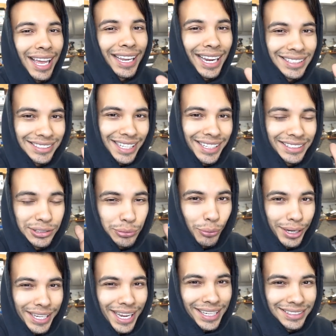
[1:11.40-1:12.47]
Like I said, it's
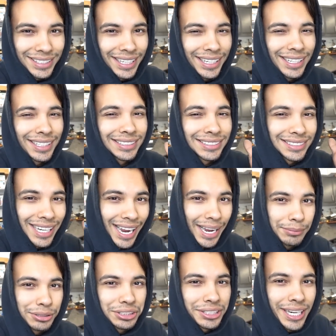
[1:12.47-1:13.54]
2018 and it's
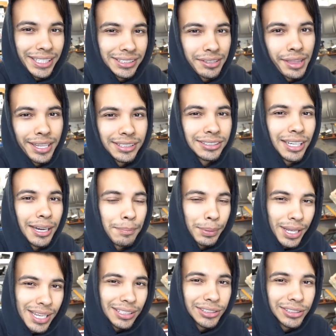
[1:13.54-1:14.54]
time to change things up.